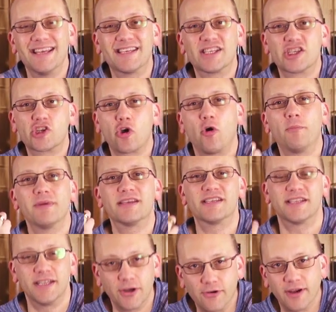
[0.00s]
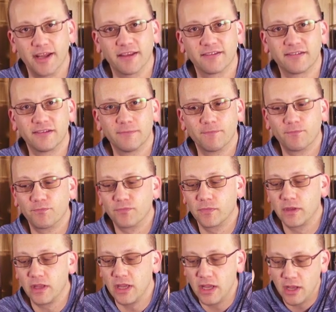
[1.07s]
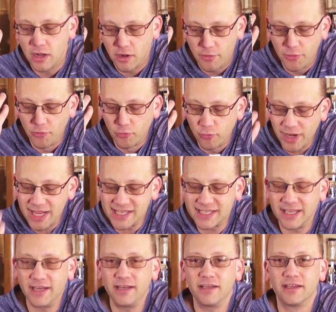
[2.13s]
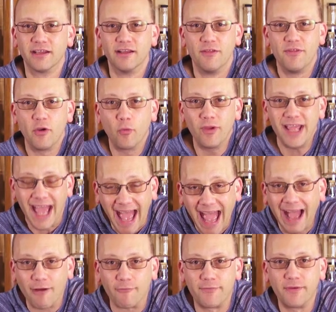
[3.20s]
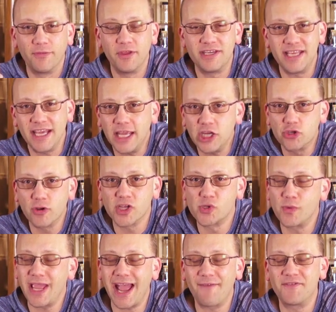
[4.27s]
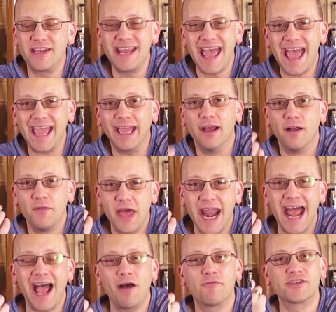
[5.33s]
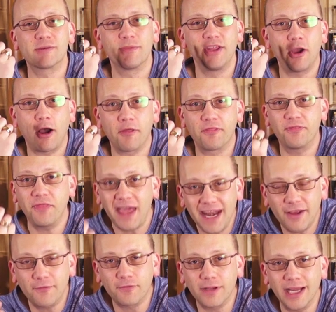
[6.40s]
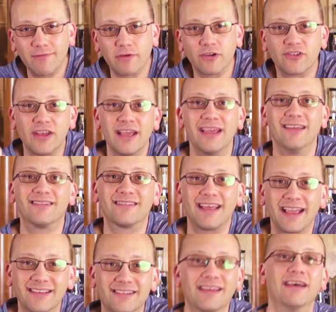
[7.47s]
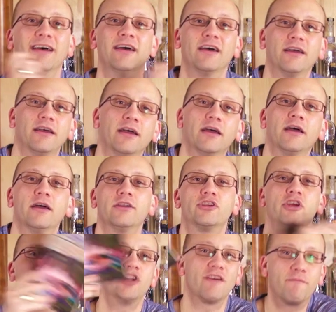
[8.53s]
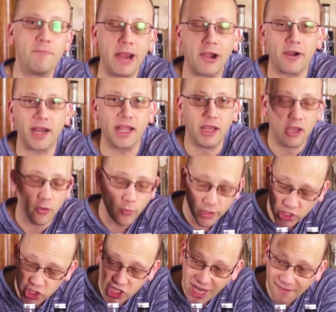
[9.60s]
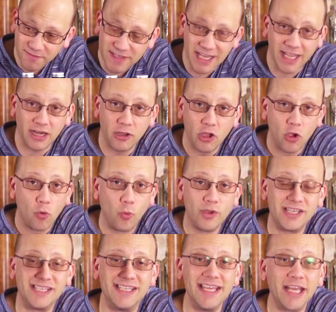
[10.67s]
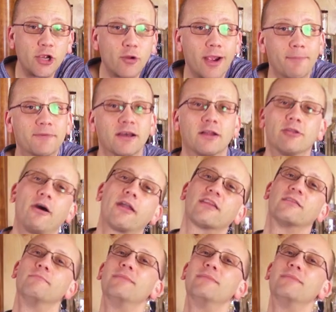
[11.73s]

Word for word: this so mysterious? The reason that we have the tiki drinks we have today that have some of the authentic flavors is thanks to Jeff Berry. What Jeff did was decrypt a lot of the